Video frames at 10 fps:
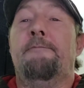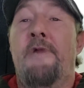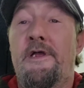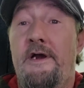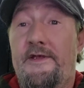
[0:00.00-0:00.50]

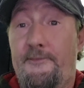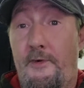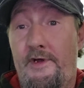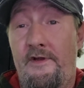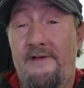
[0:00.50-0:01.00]
youngest
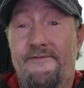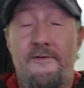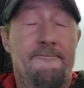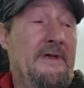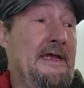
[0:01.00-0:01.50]
boy who lives
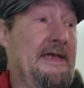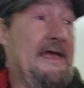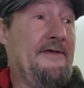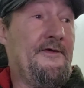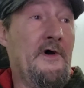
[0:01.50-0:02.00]
with me,
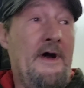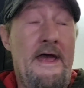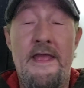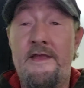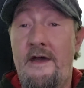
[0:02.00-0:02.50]
he's got
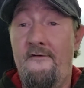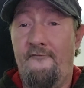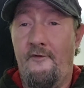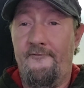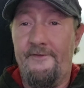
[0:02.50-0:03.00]
a
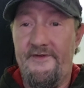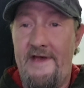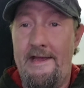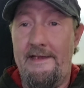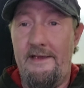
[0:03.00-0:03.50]
4-foot
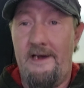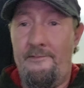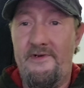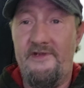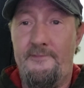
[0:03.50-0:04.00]
tank
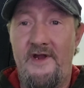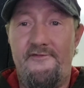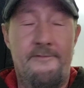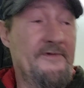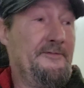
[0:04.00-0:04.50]
up in his
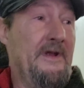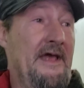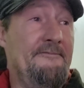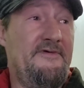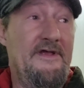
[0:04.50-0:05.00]
bedroom that's been
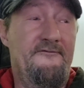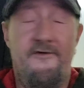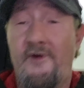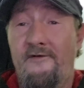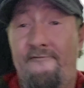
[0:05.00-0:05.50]
empty
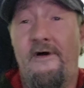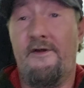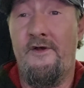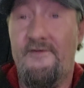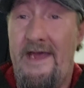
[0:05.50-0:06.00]
for
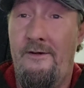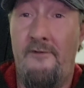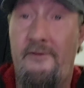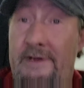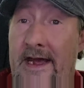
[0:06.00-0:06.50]
fuck knows how
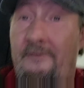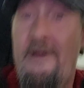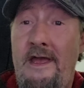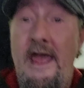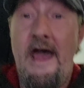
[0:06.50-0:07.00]
long now,
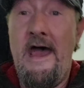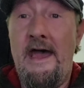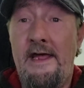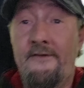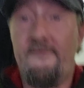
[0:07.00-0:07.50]

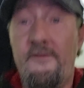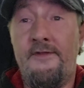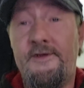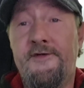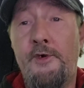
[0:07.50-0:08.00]
and
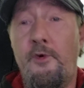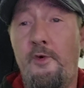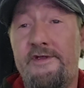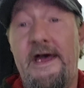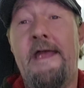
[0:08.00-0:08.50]
the
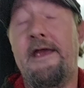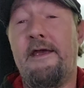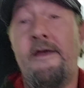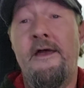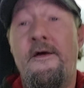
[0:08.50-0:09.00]
dual tank
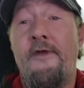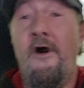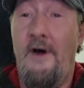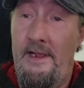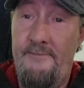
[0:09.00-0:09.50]
that
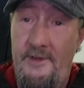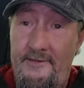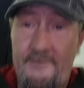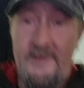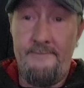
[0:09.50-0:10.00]
I am
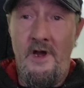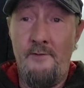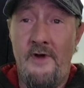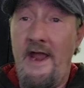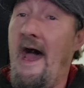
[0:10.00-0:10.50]
using at the
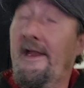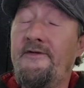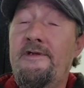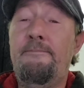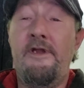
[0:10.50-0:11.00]
moment
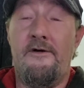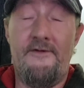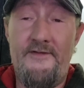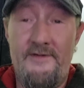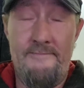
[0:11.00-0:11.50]
actually
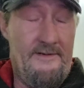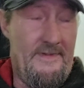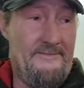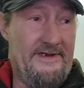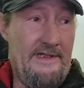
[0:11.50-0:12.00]
belongs to my
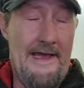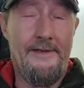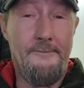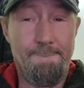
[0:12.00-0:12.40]
mum and dad.